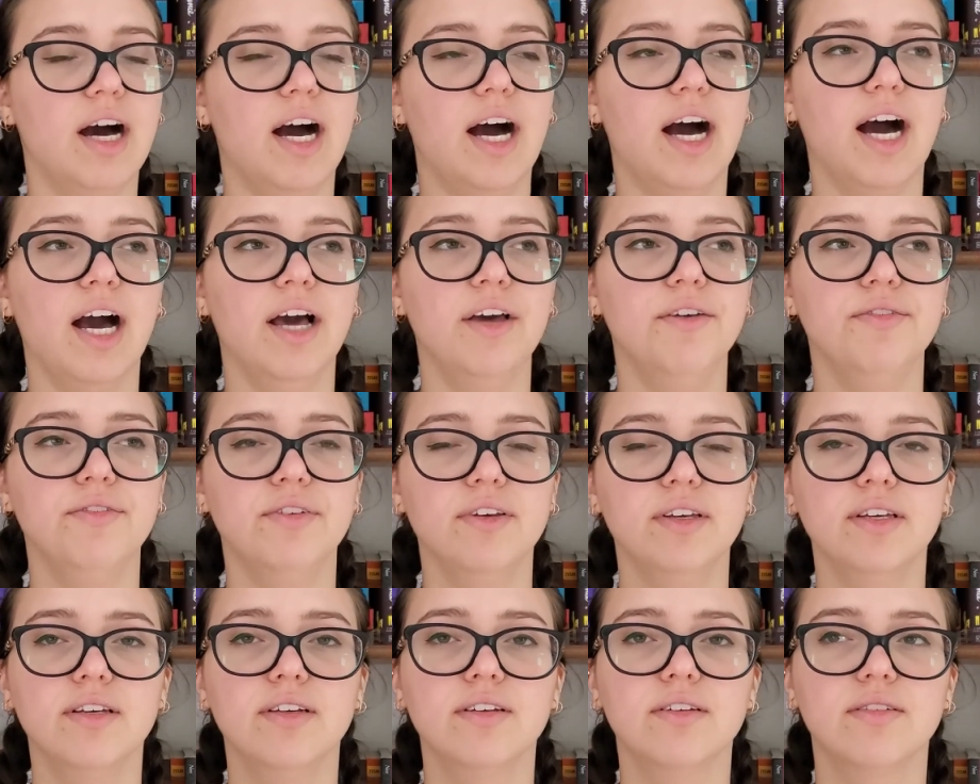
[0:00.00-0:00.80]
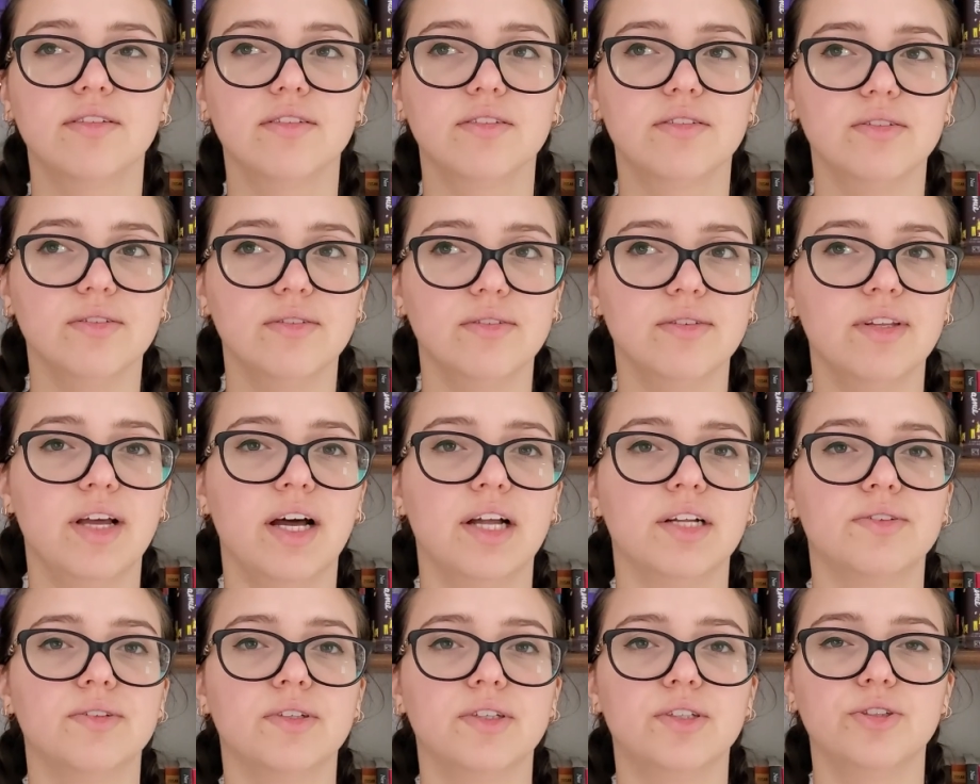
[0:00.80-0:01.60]
I think
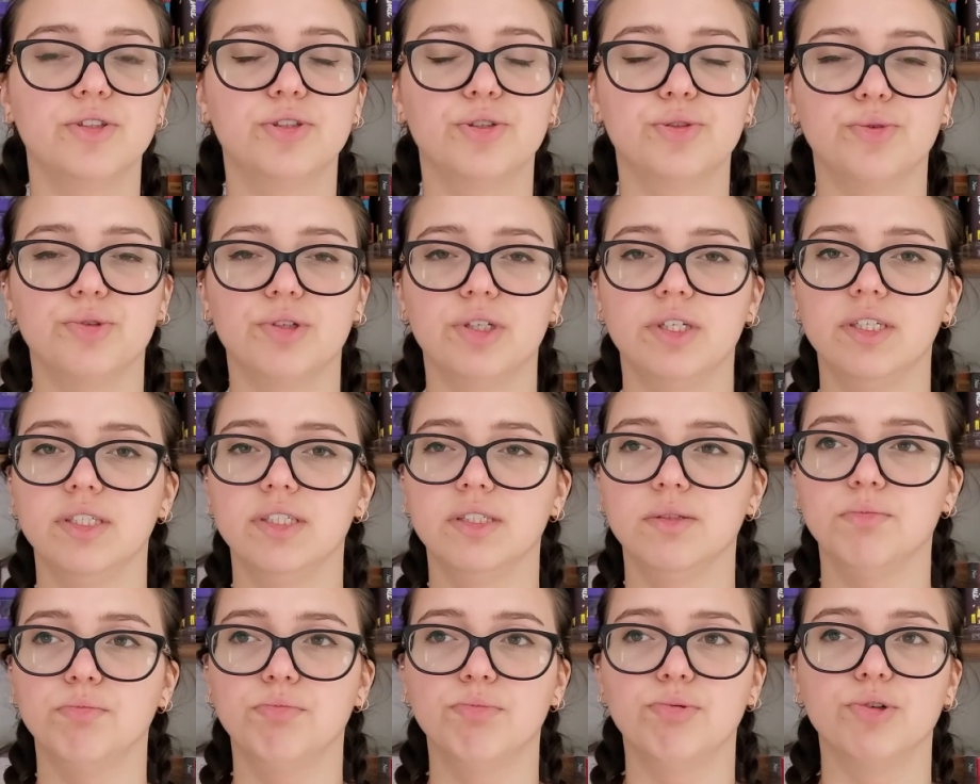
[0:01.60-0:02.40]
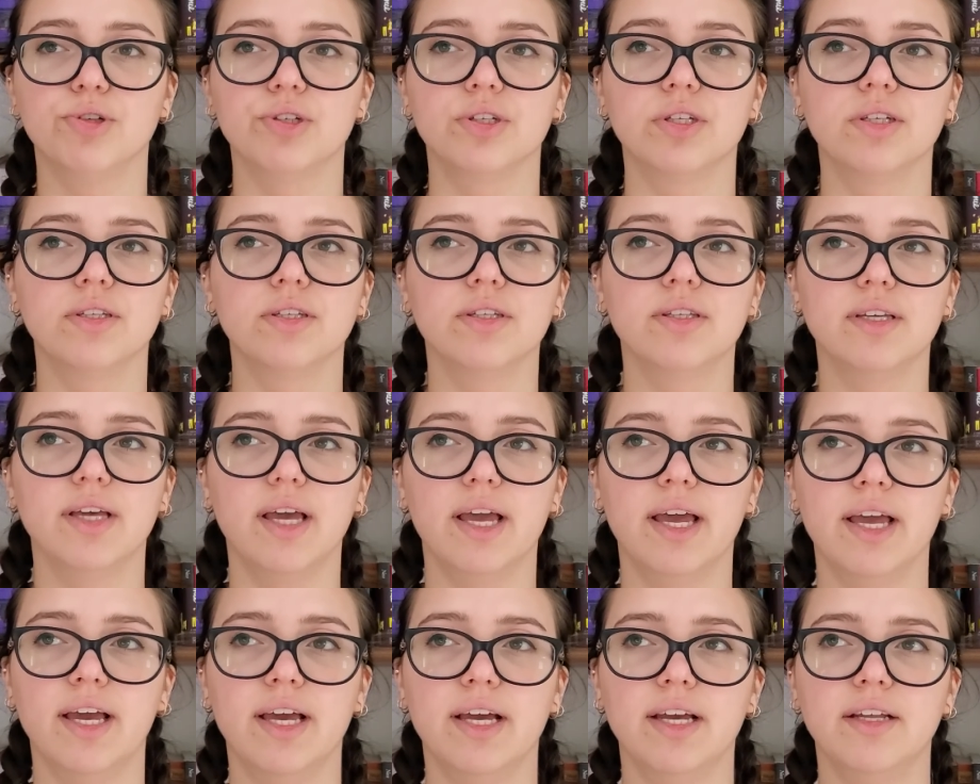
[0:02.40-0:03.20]
non-real story is important
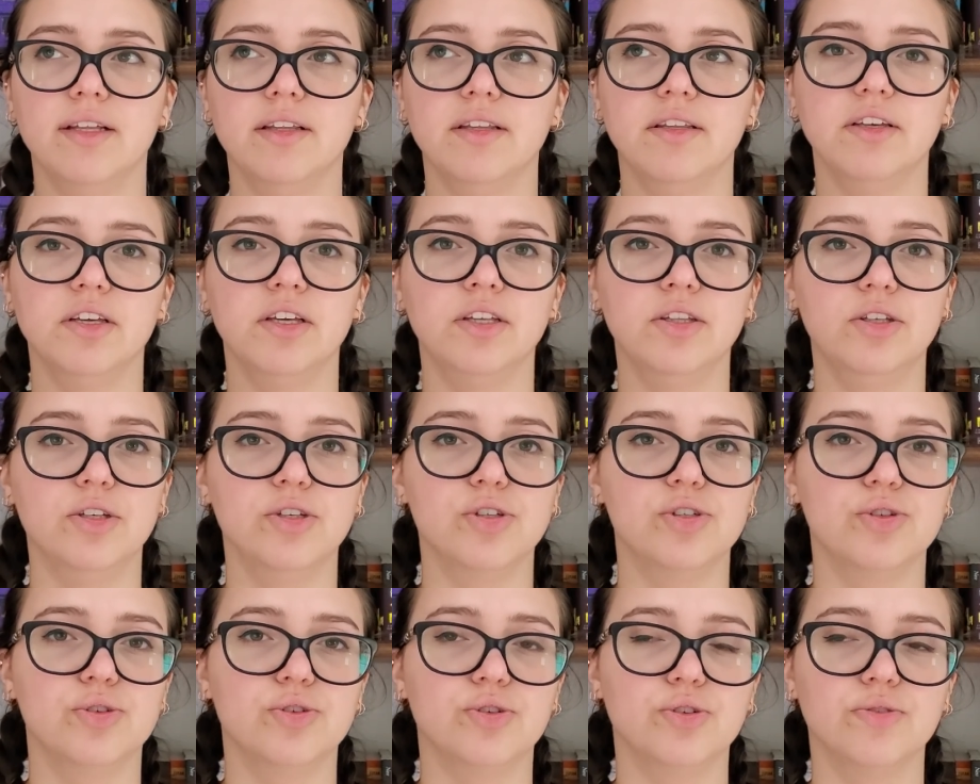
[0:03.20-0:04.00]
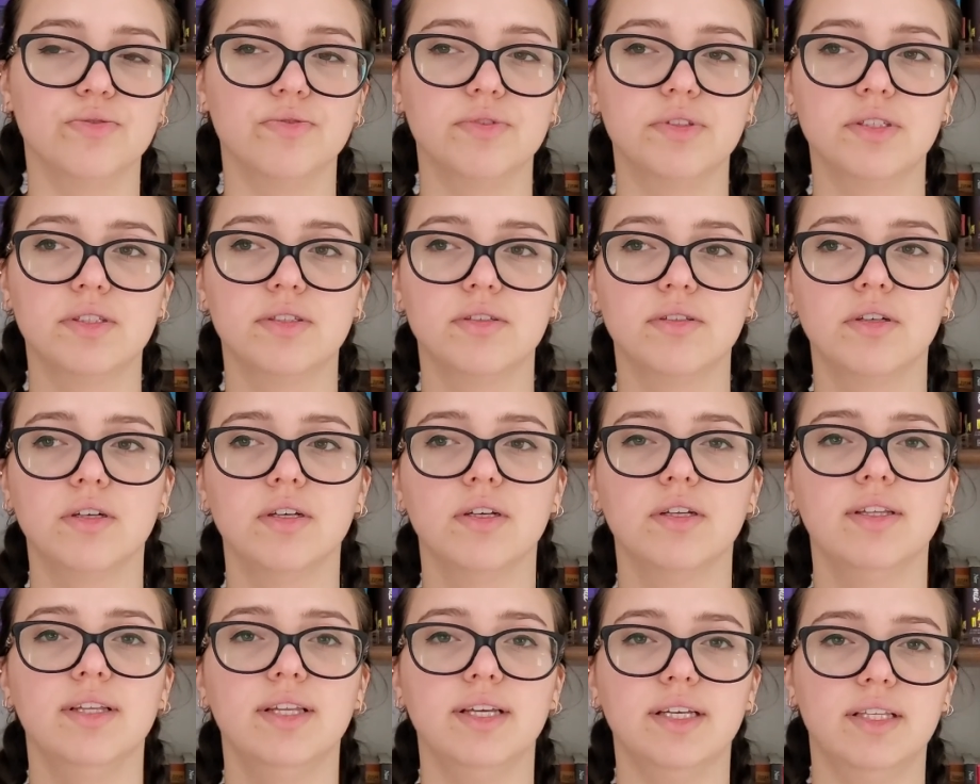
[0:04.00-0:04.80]
and it deserves
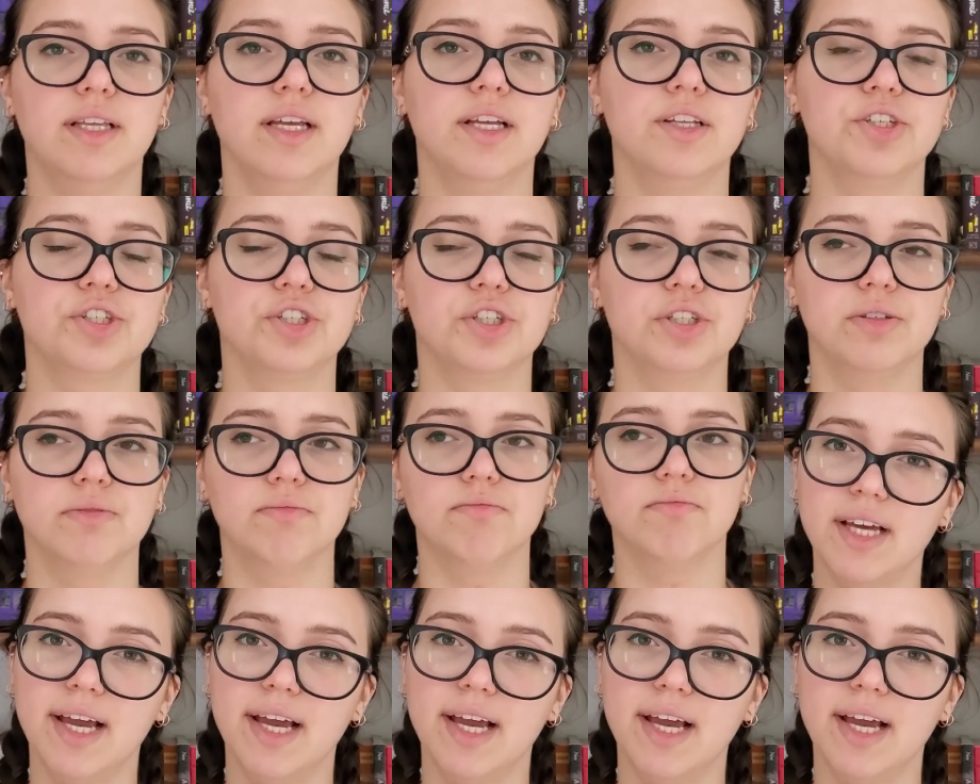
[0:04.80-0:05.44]
the attention.